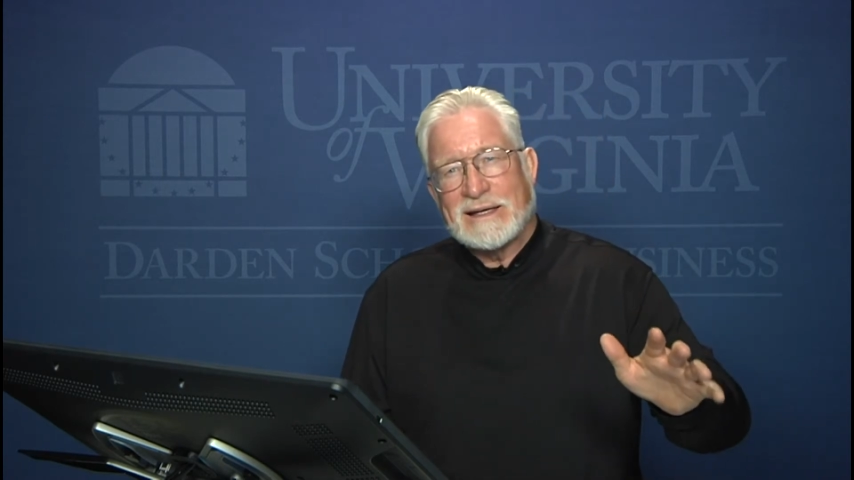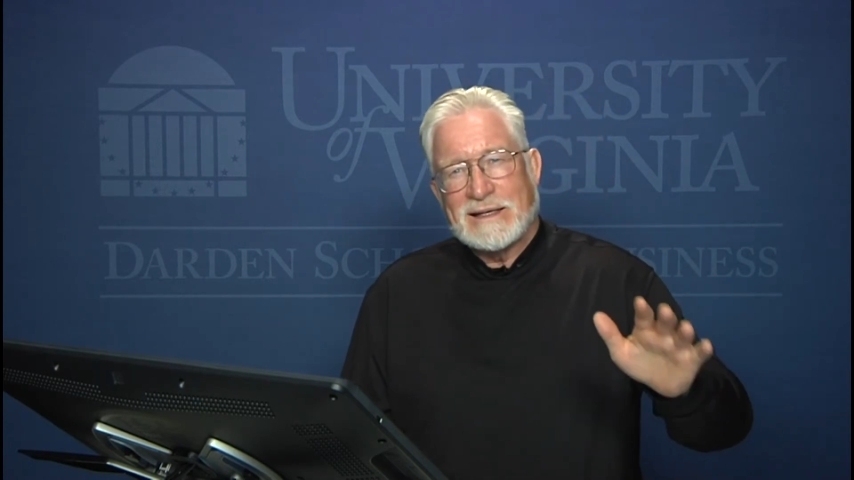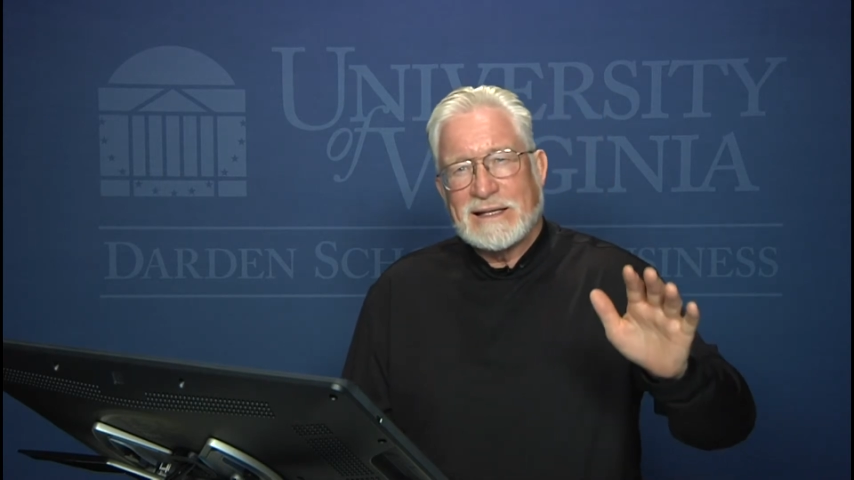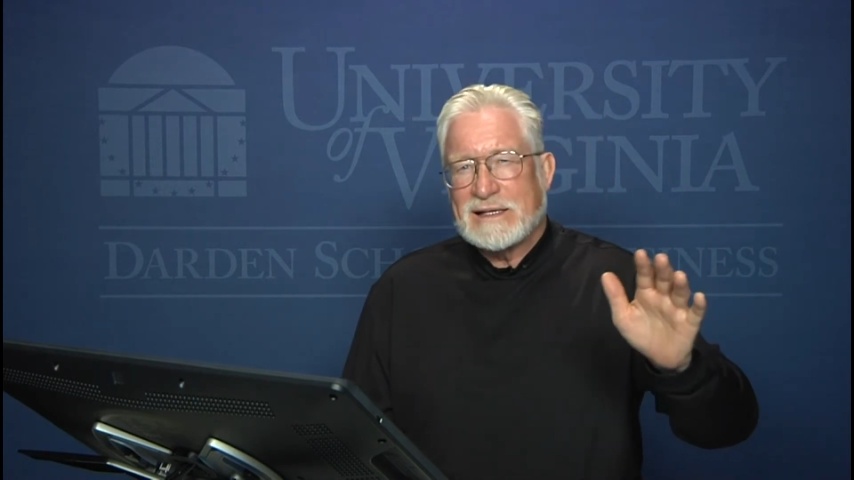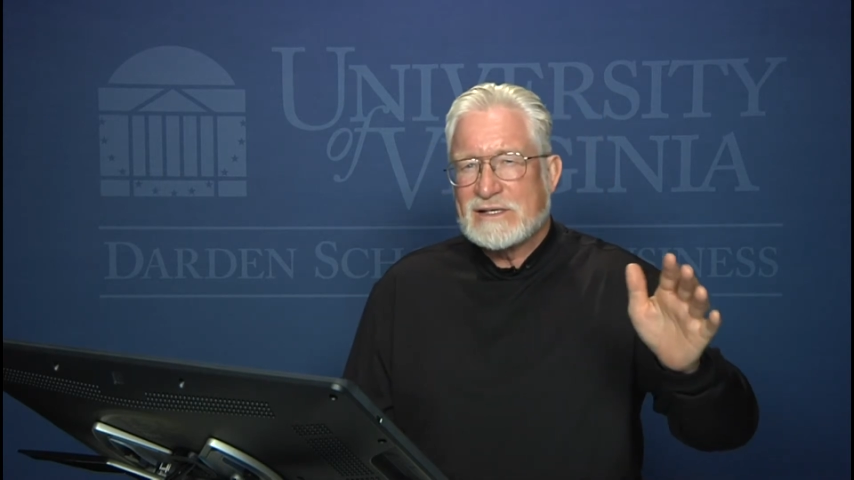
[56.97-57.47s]

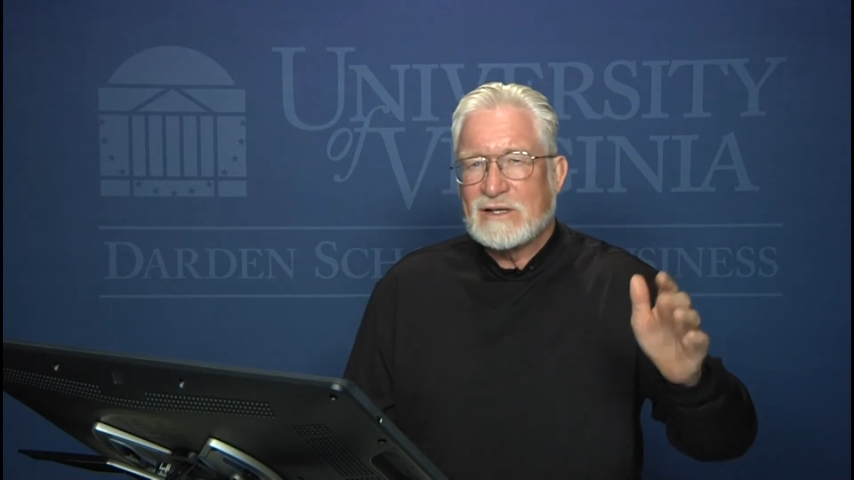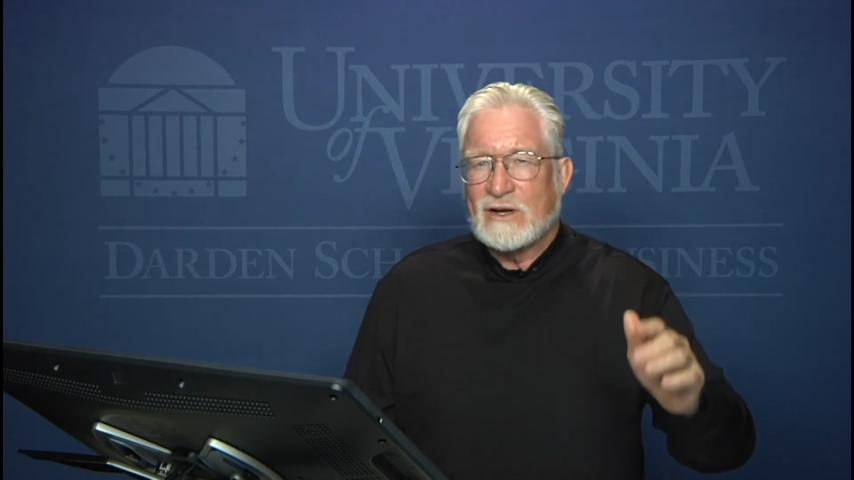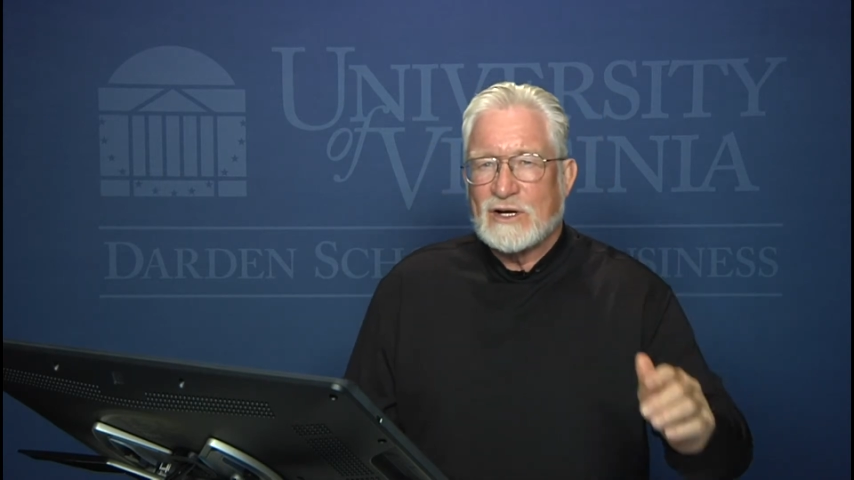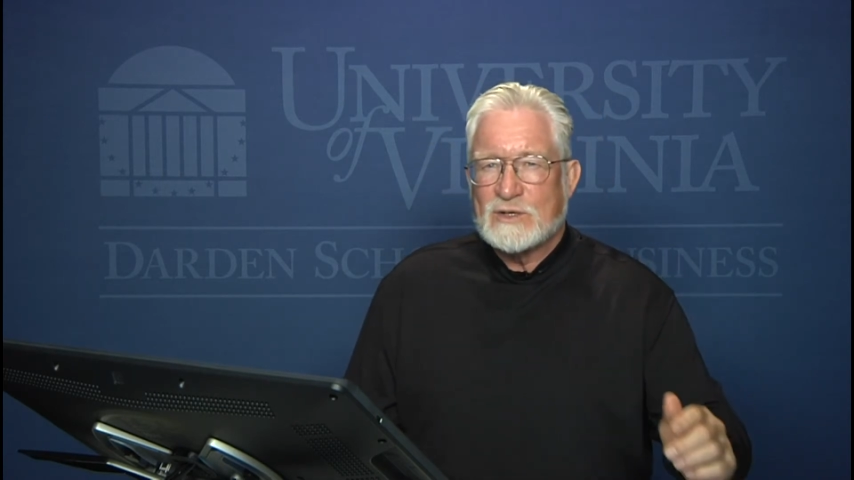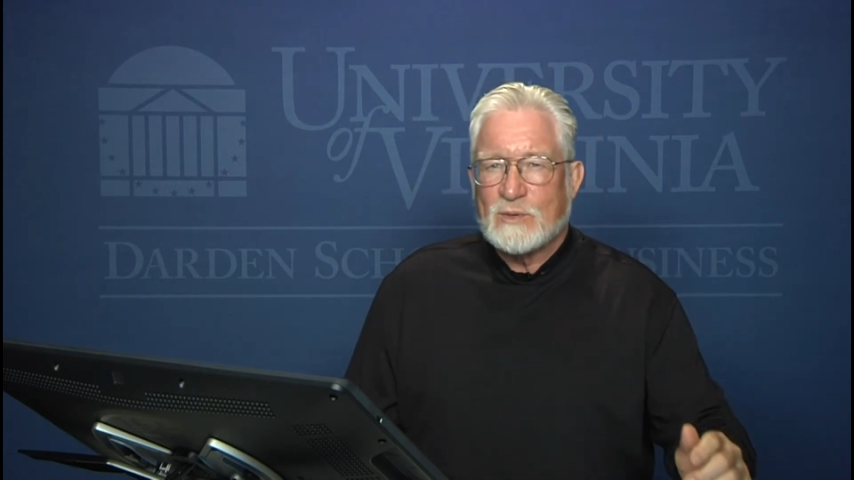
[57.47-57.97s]
yeah, that's the
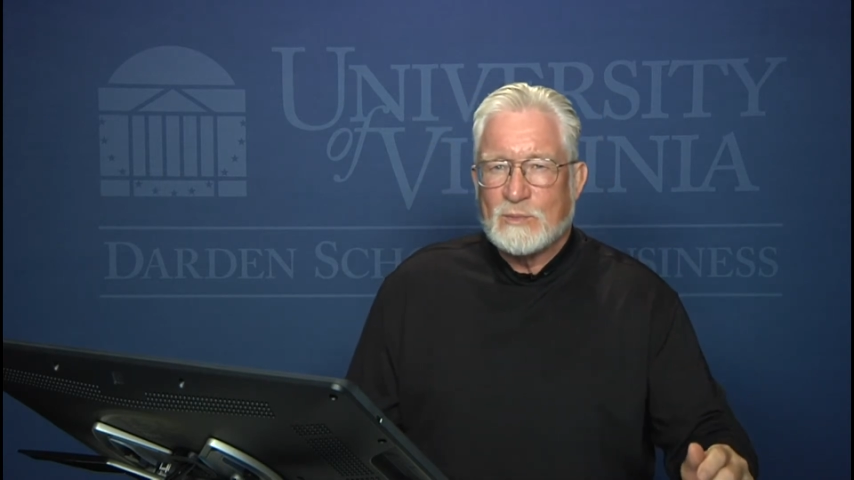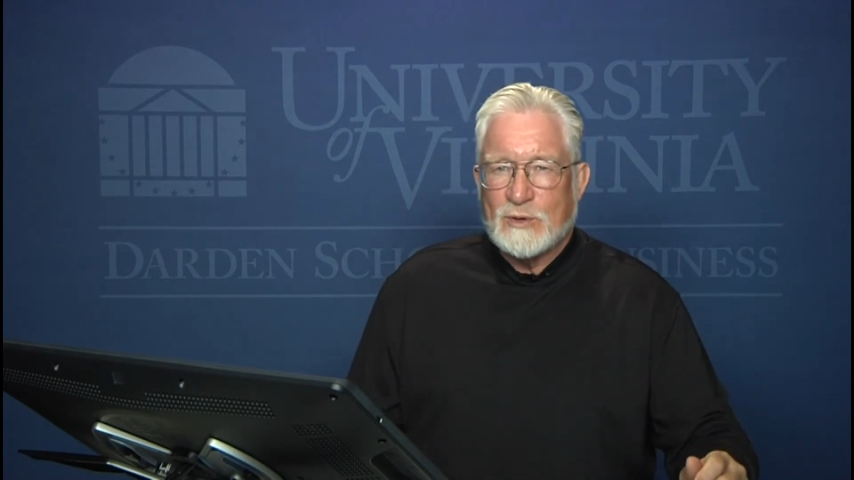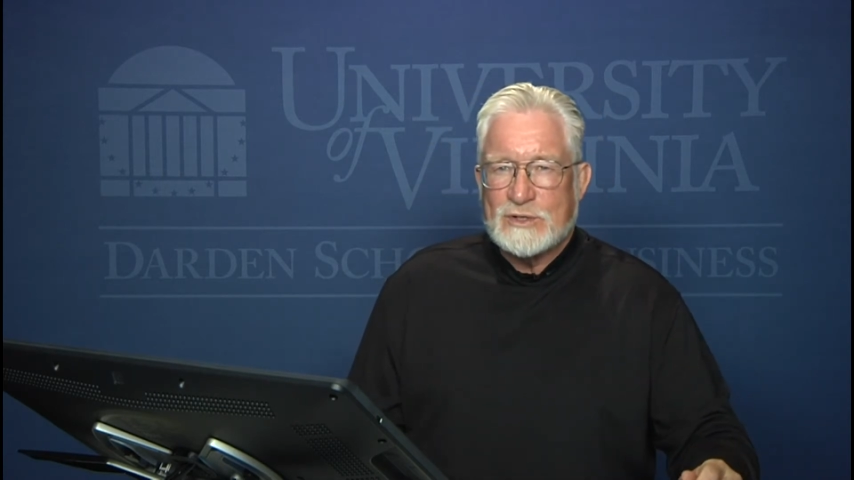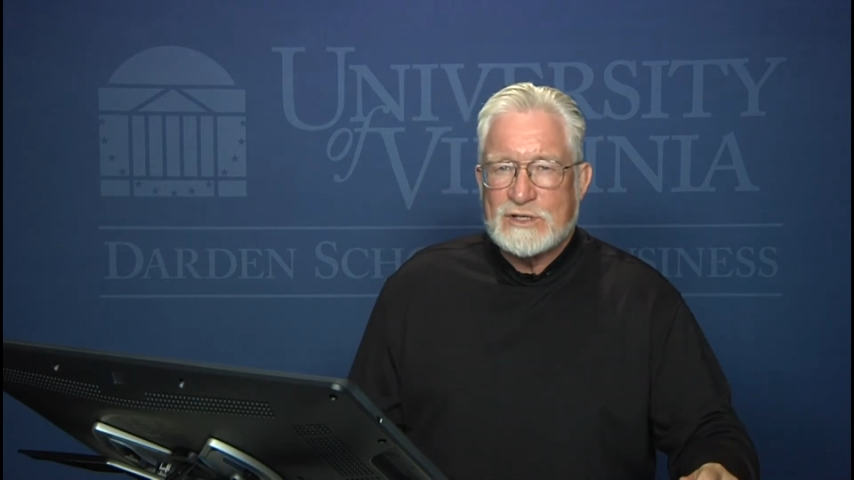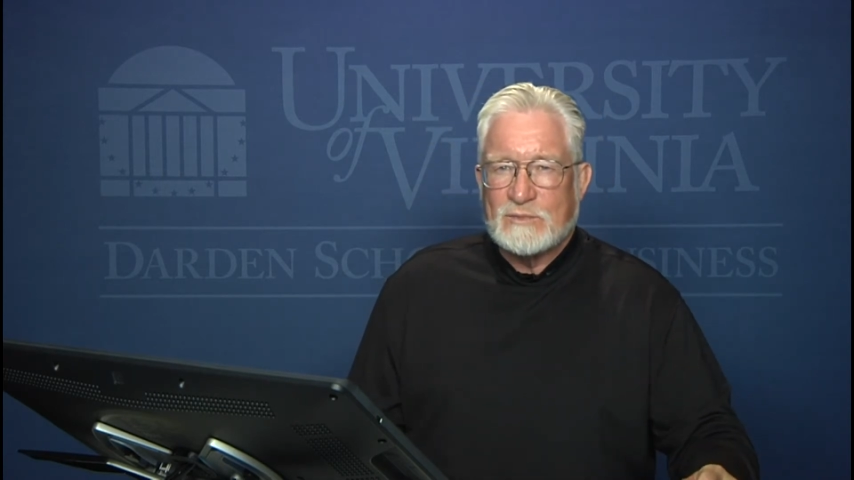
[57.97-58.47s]
large
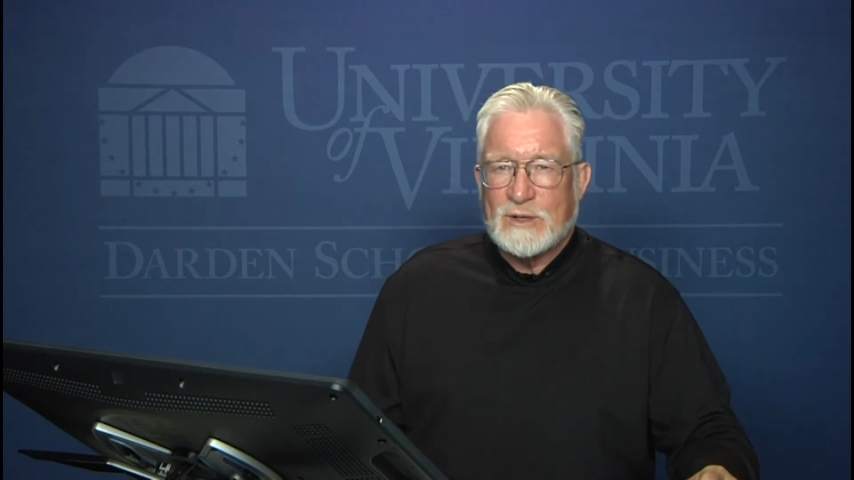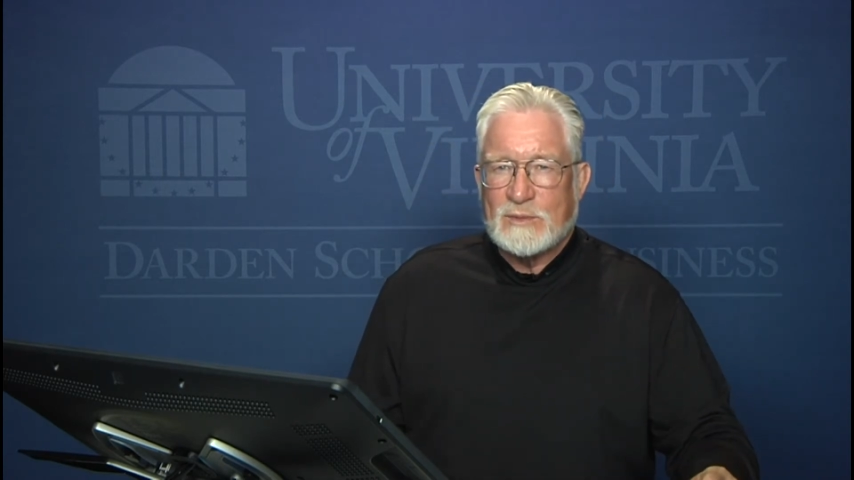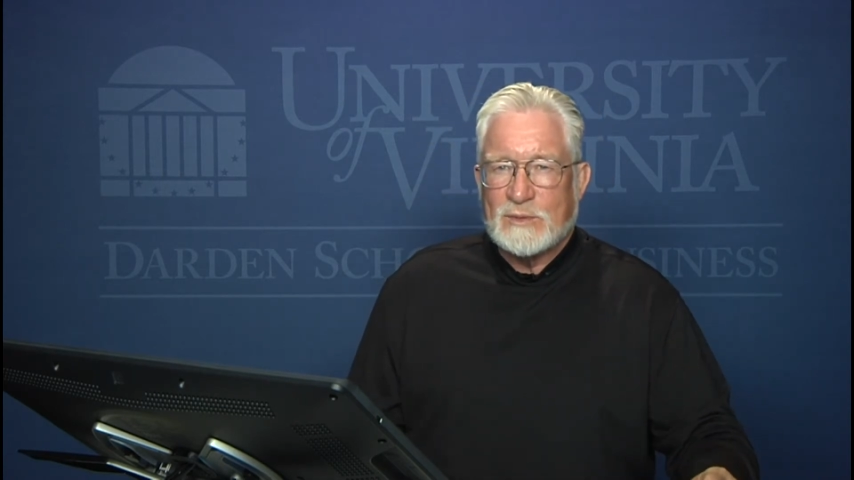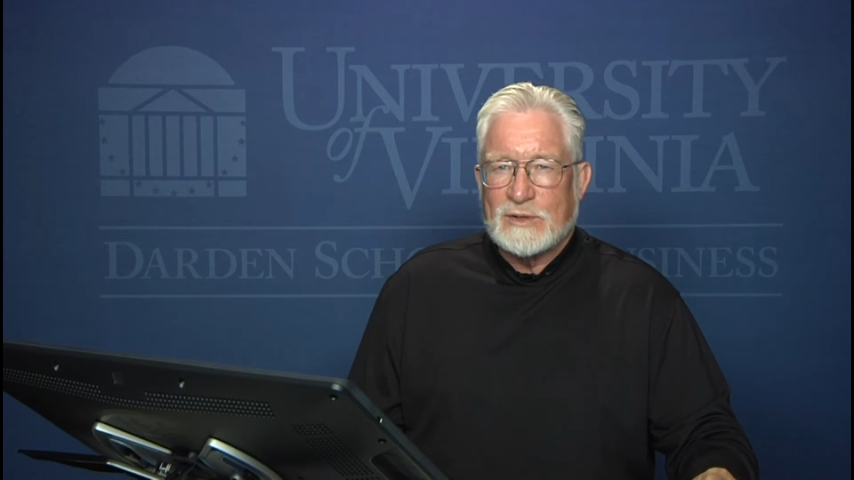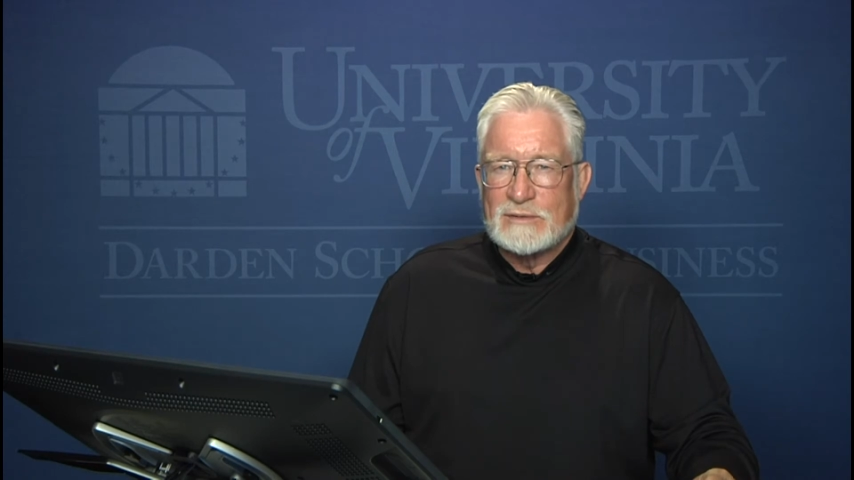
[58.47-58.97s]
proportion of
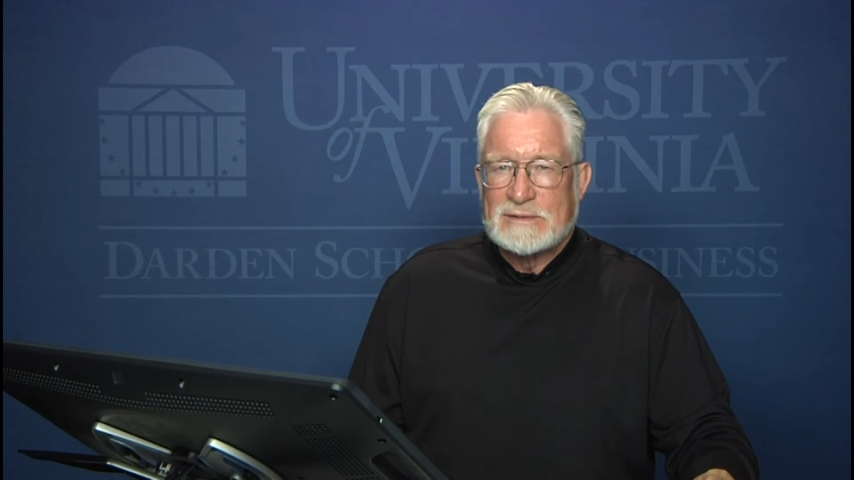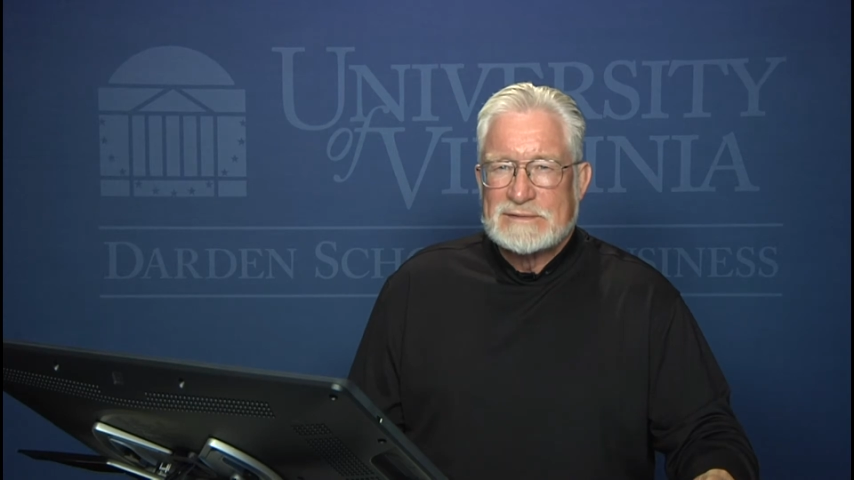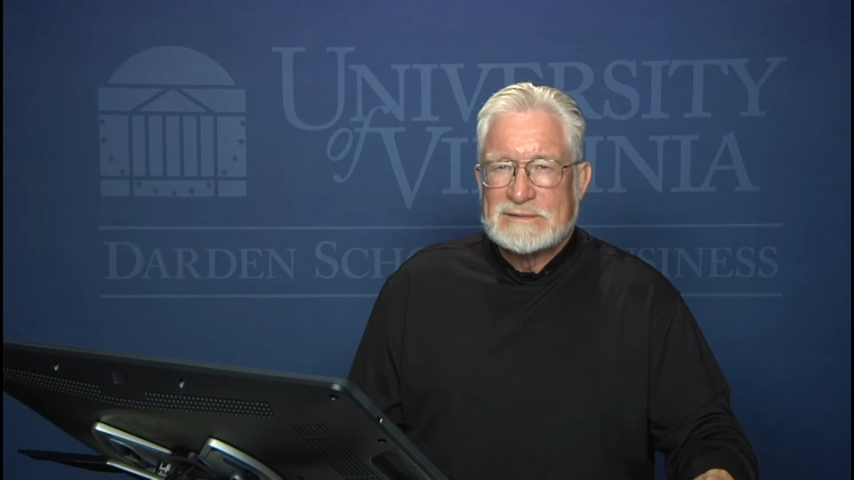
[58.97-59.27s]
people.